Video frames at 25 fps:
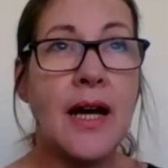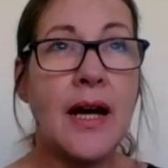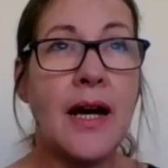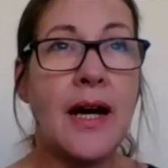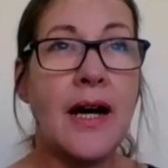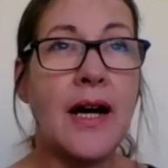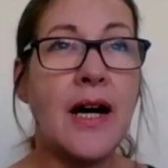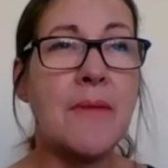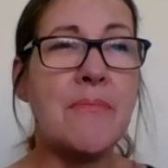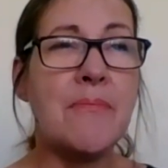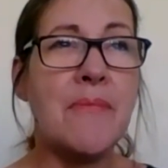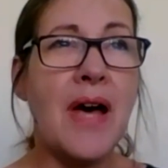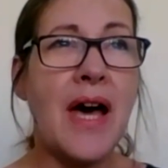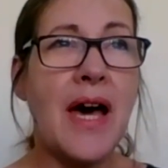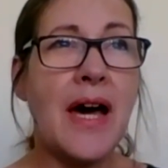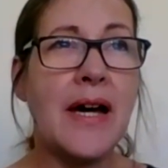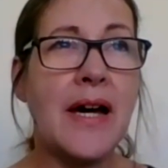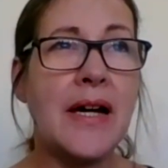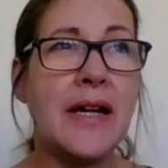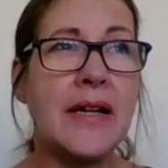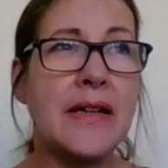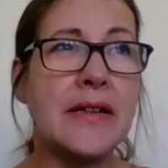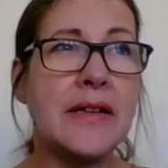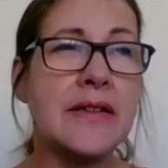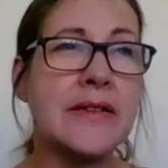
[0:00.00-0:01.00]
um,
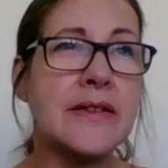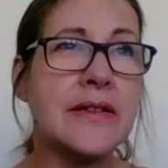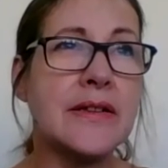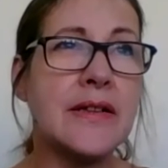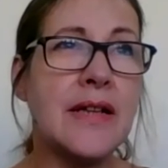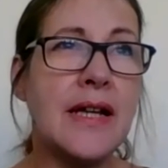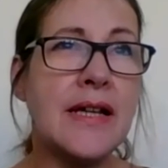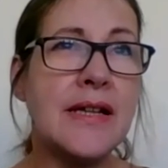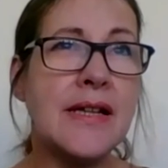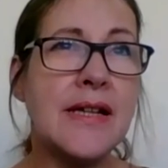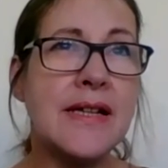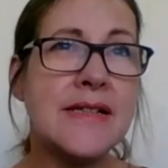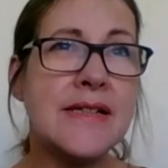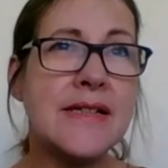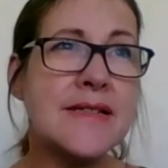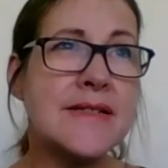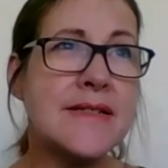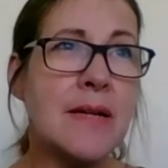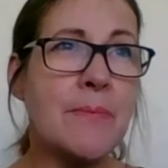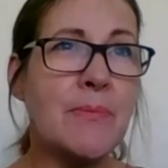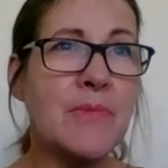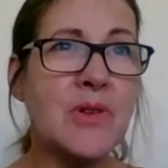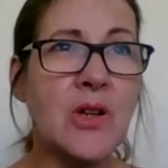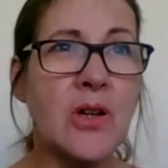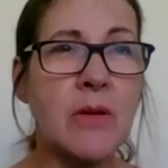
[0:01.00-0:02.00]
and it, it's
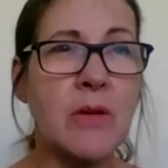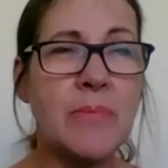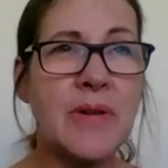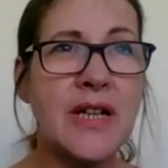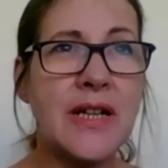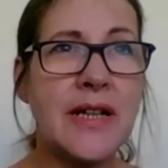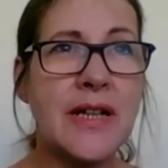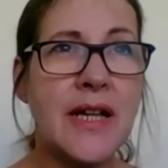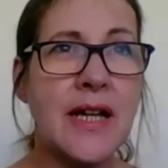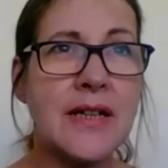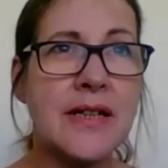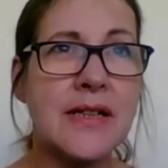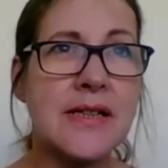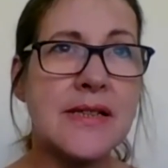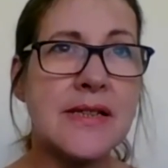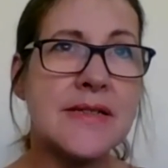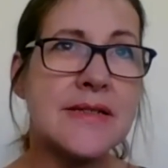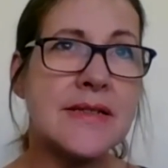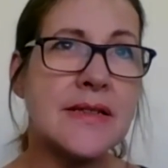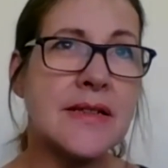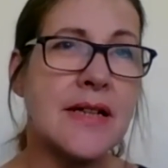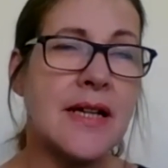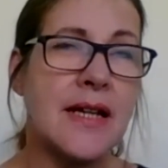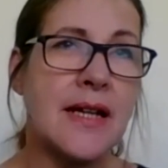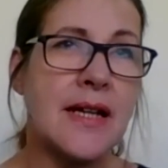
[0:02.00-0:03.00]
similar, but again,
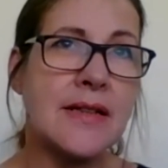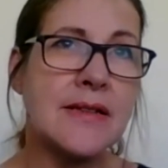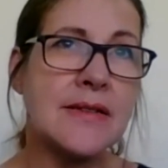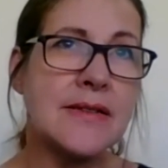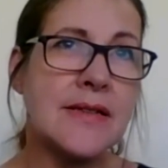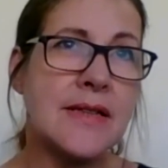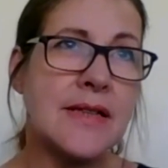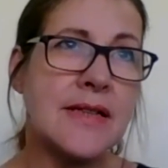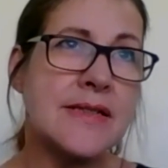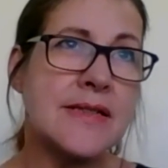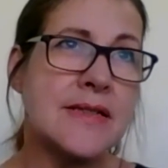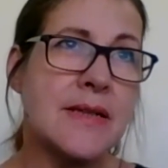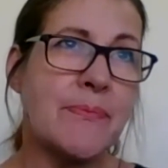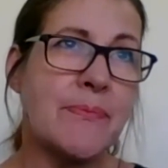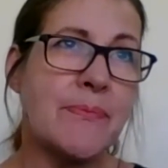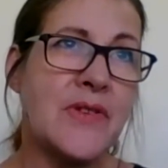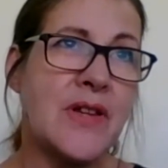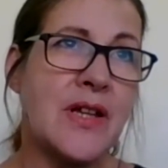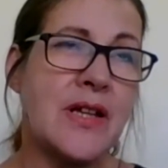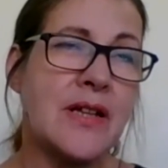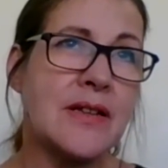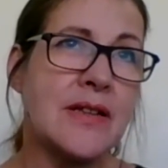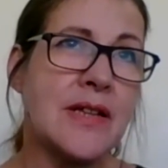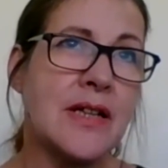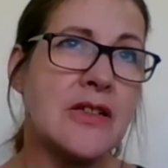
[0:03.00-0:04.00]
it's it, it's
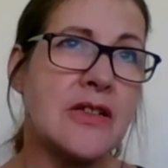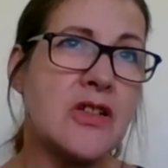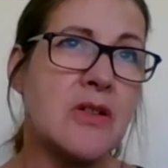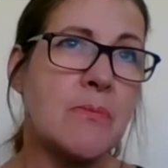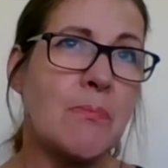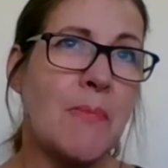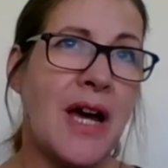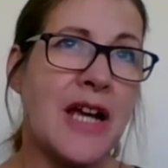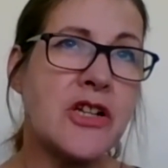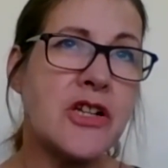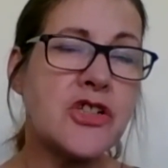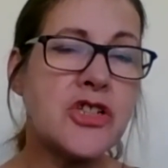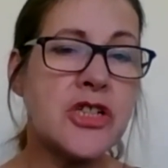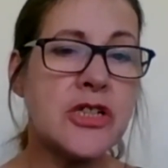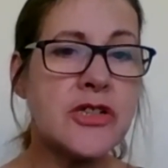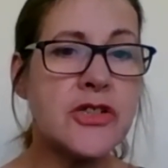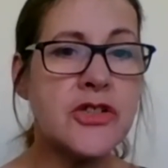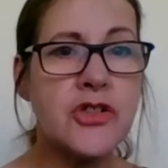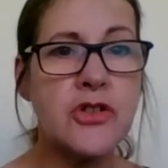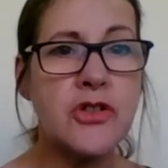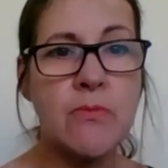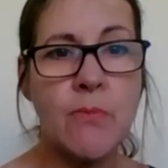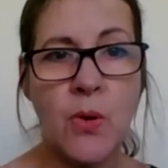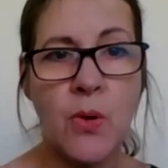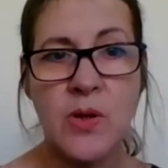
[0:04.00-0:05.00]
something that you might
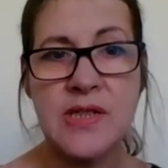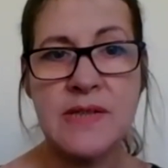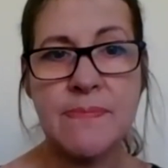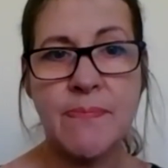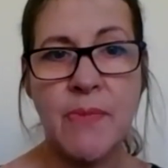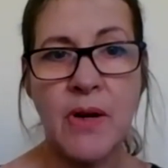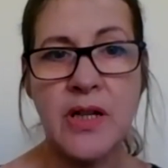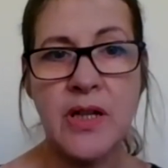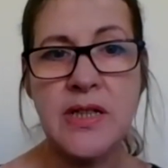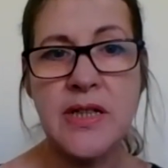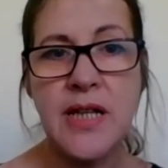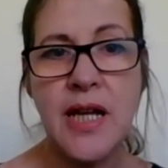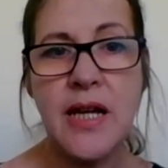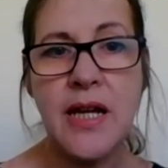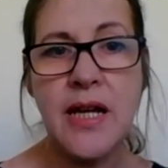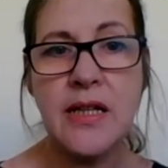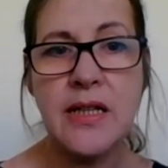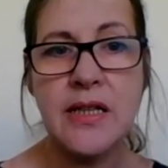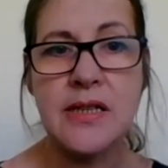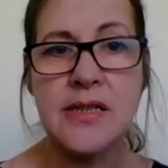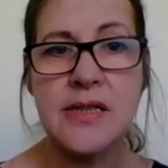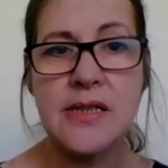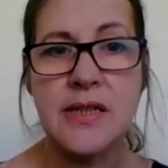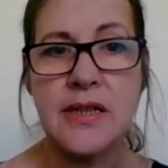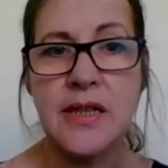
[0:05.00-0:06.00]
just do more
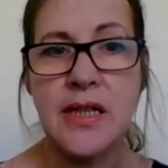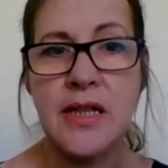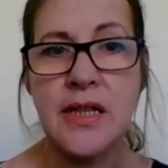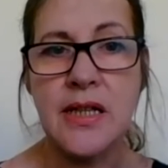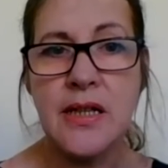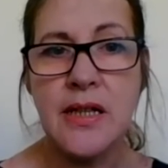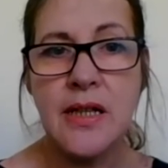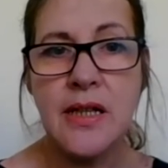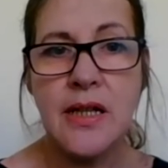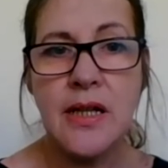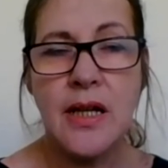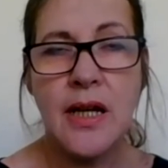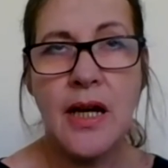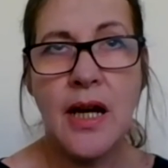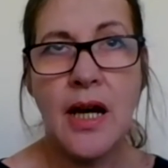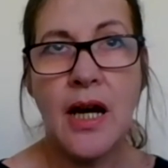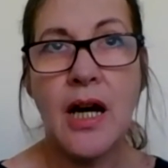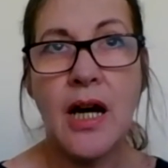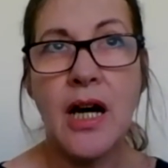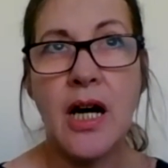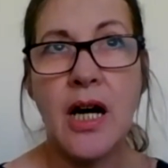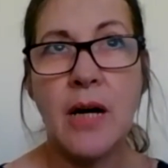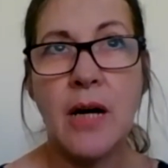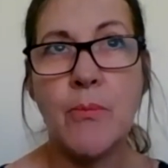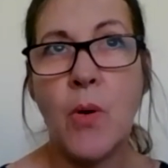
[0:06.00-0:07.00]
spontaneously,
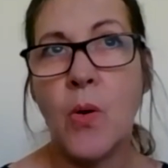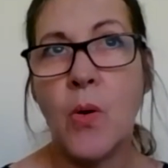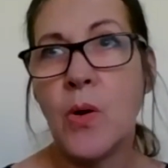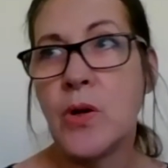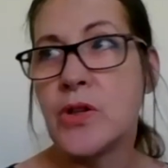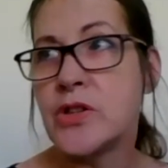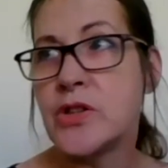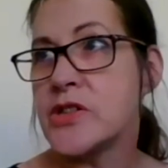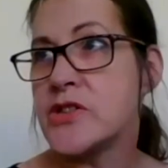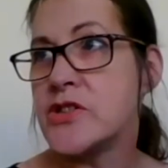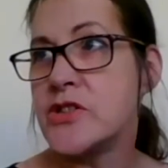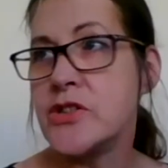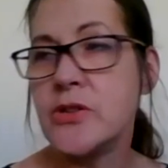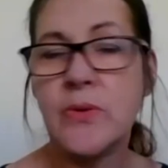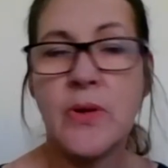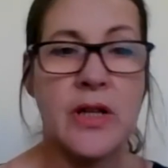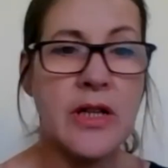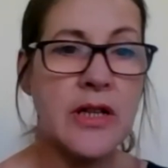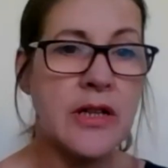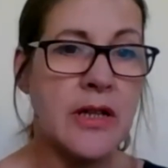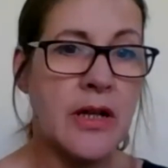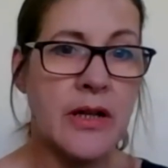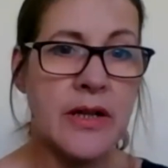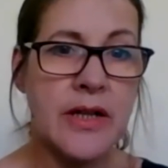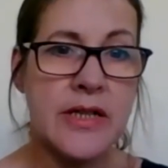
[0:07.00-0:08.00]
um, or just do
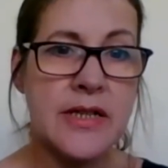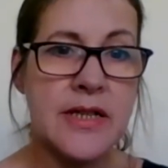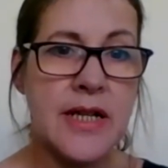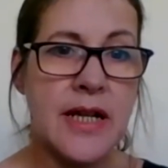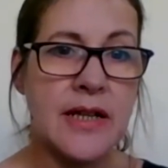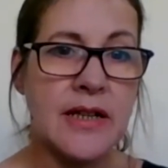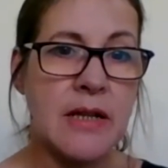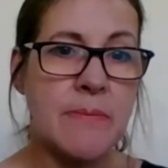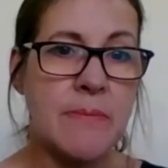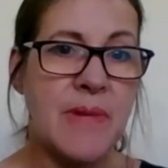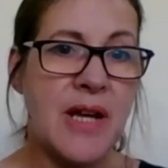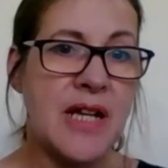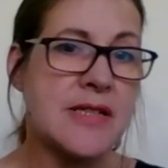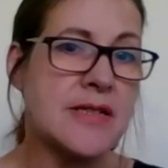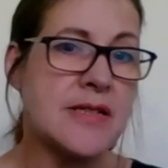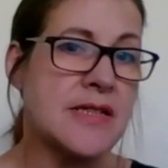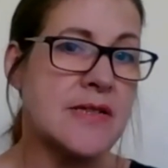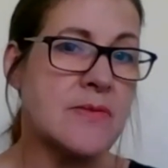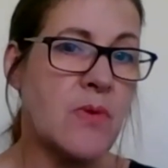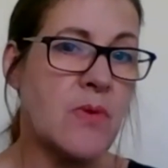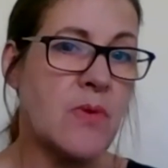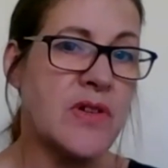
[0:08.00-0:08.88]
on a on a daily basis.